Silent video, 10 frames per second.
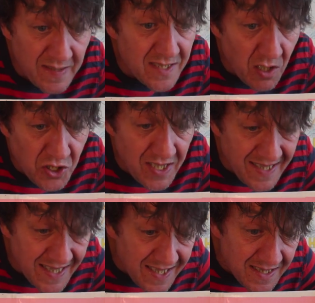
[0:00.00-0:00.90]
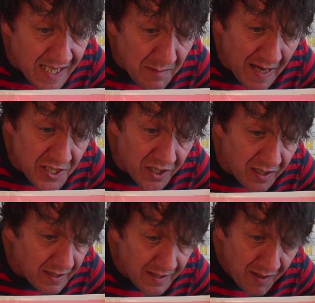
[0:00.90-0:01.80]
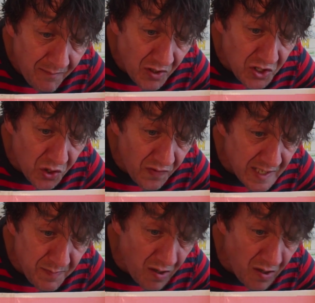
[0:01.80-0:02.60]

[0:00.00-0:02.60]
to be socially distancing, Badger. I'm not sure that's